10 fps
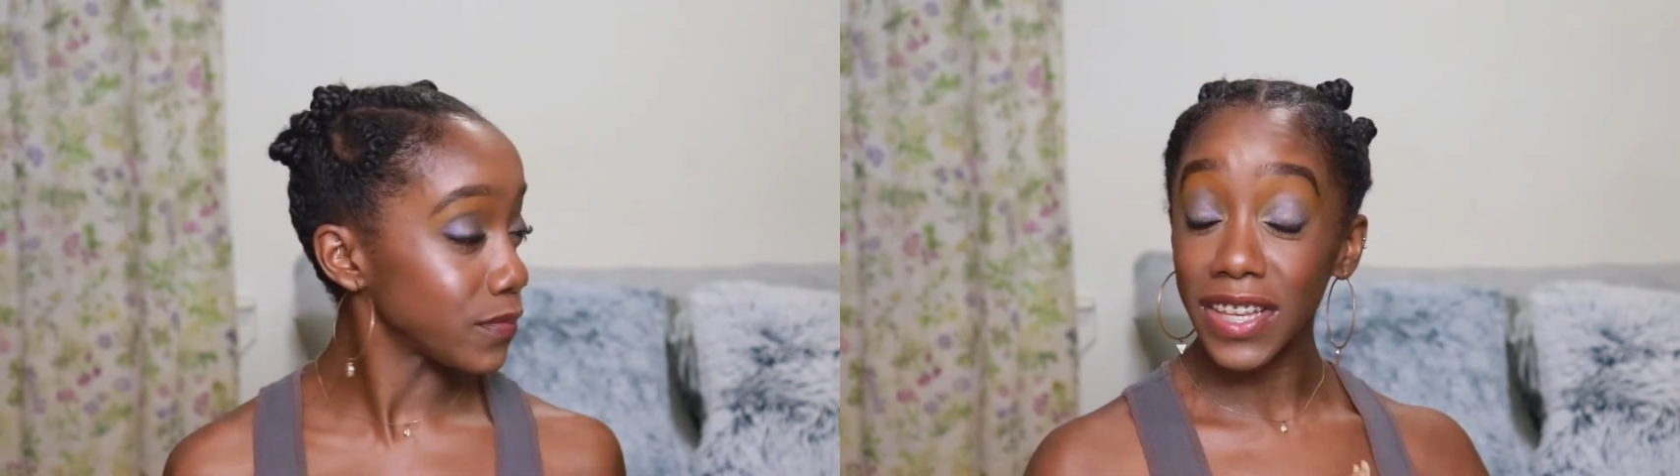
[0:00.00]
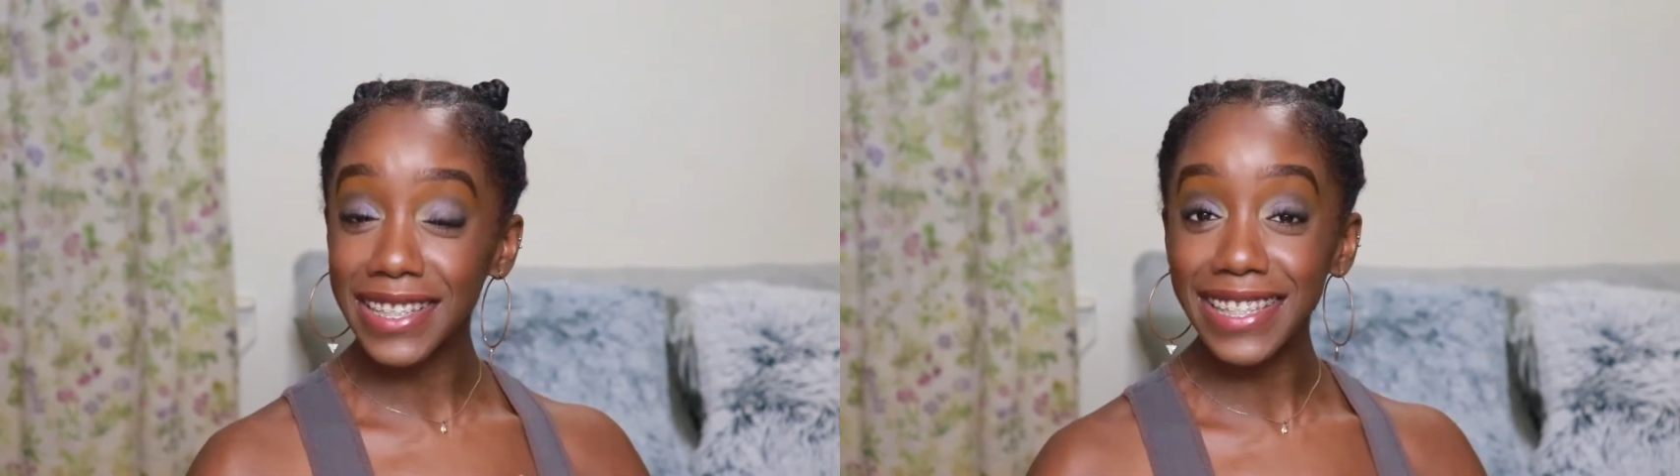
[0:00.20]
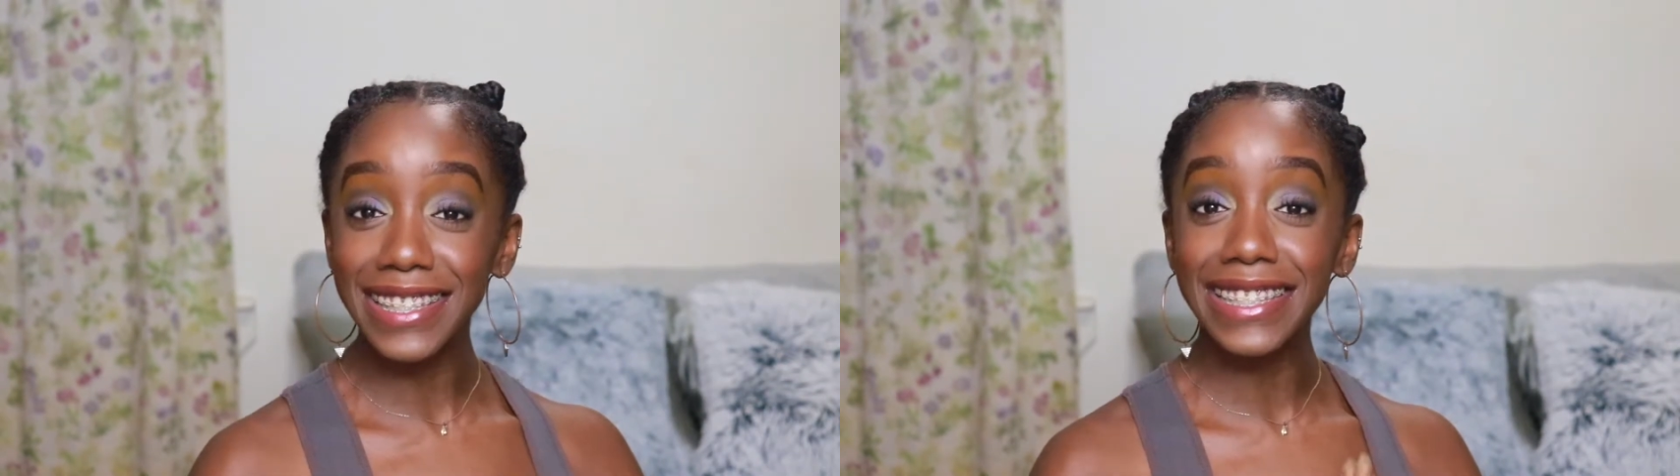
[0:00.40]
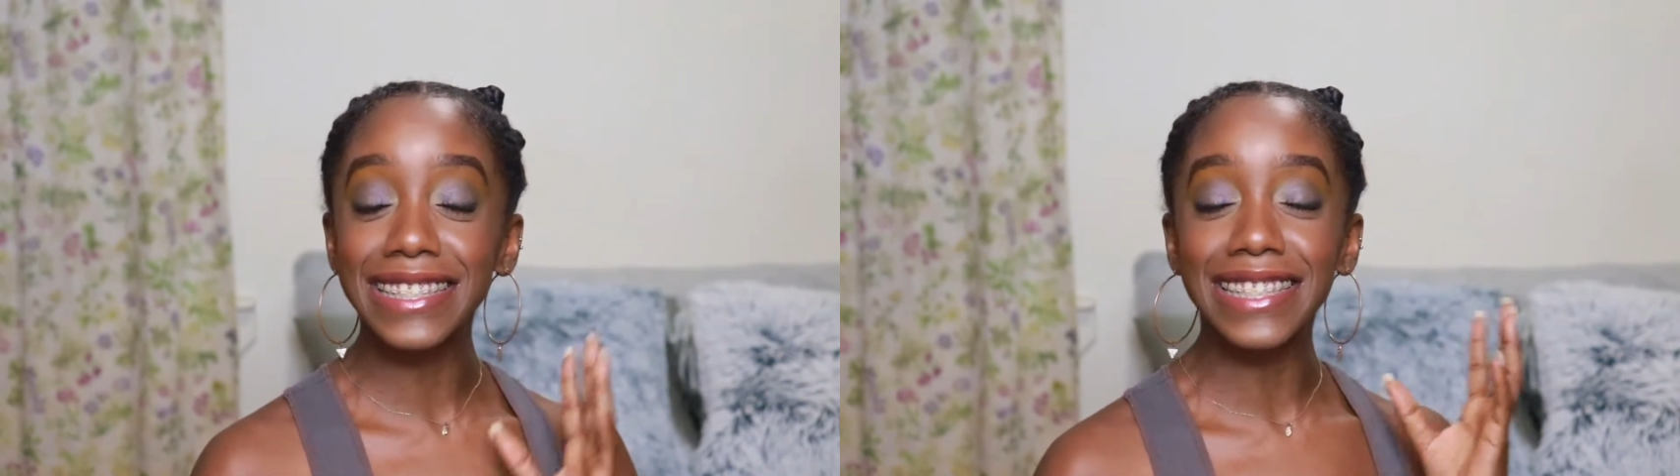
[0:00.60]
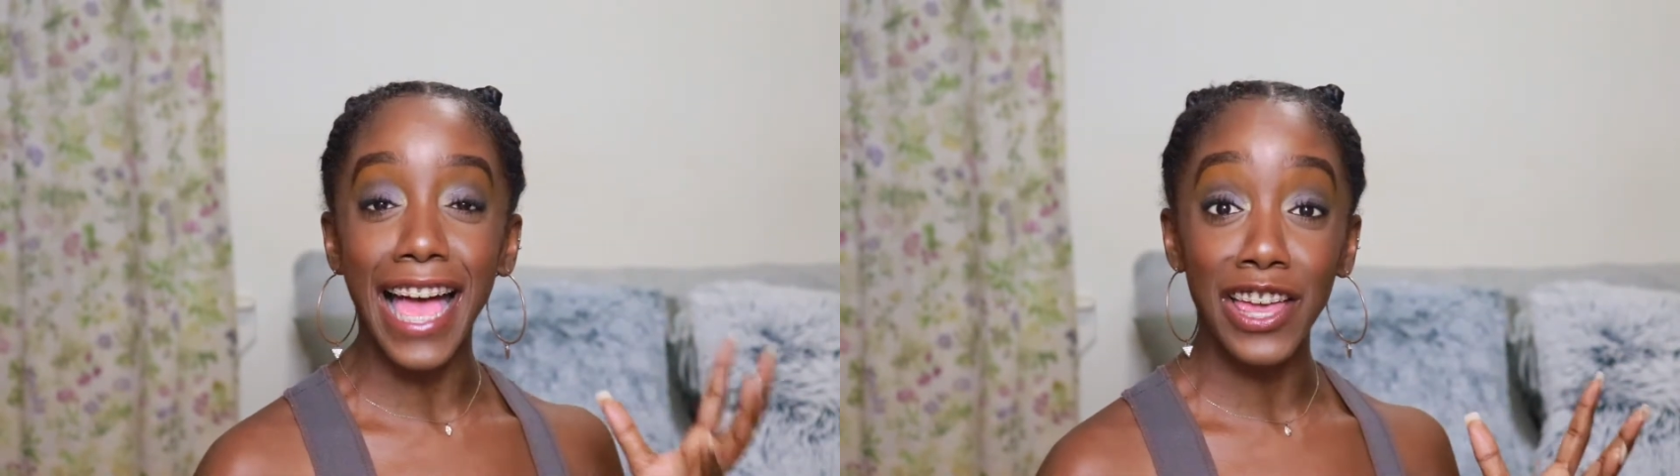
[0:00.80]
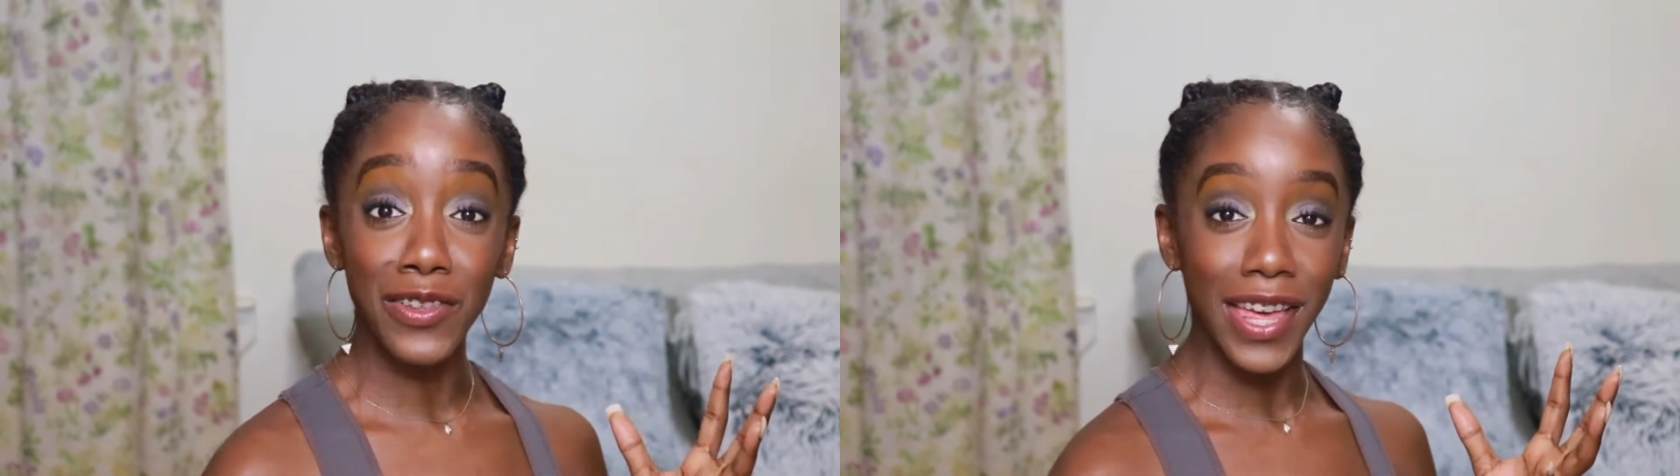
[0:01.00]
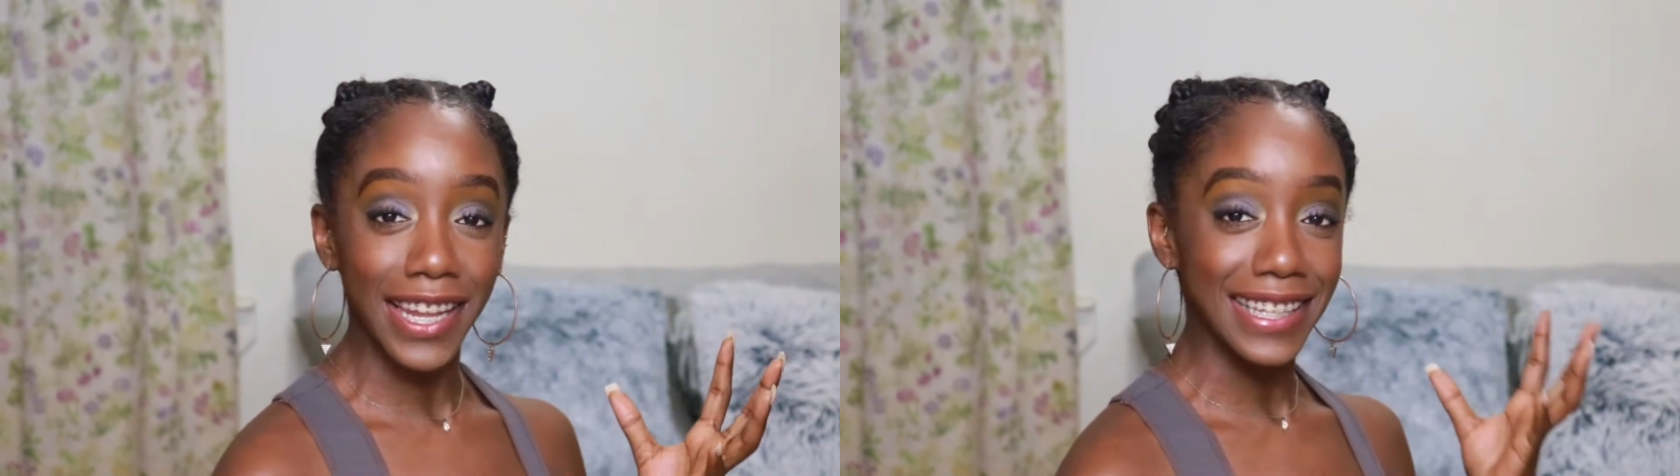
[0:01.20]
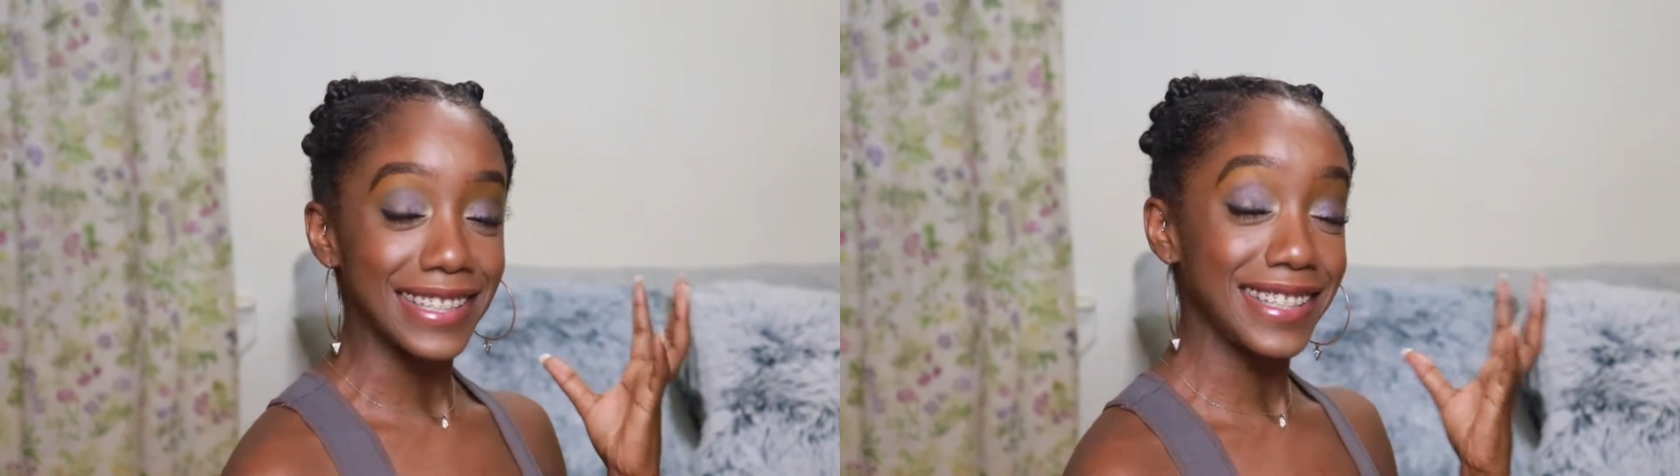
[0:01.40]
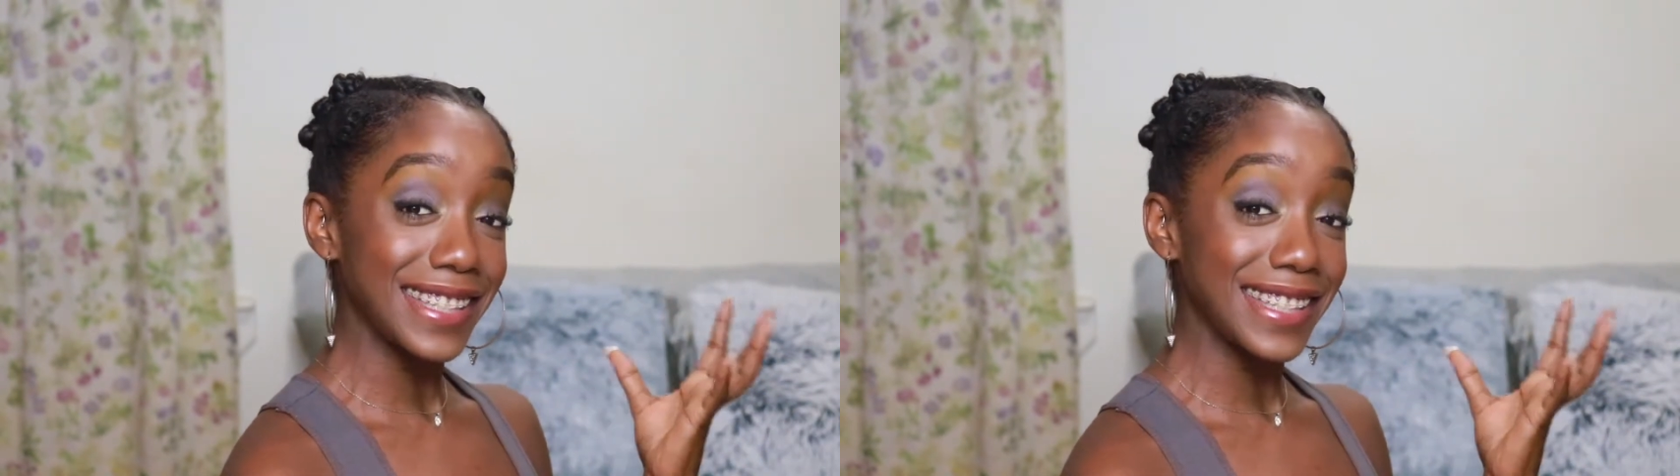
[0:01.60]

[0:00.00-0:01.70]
This is the style that I